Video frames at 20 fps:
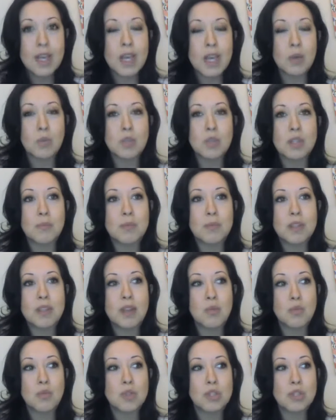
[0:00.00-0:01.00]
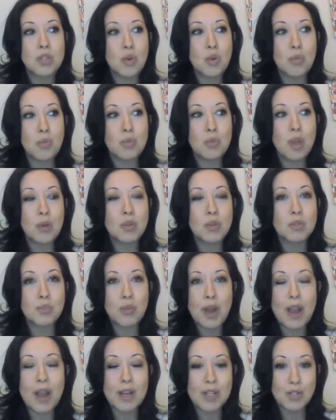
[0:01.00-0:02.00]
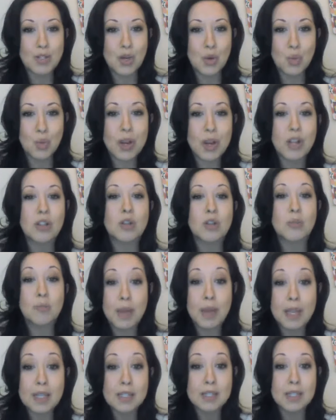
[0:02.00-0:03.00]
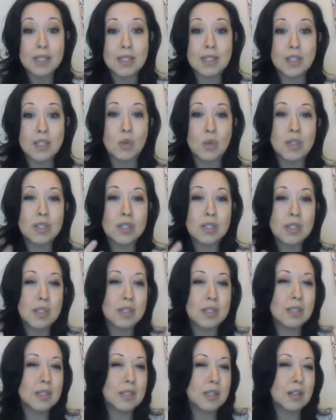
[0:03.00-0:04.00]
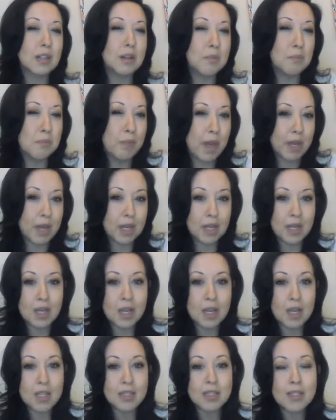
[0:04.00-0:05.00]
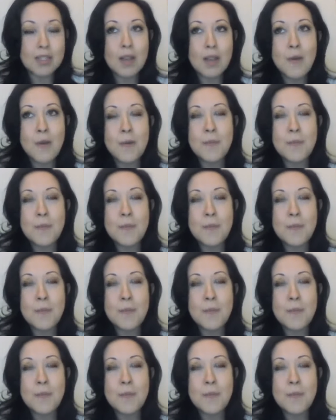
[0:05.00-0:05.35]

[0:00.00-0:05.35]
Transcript: It was something that was practiced on a regular basis, so it's still embedded in us.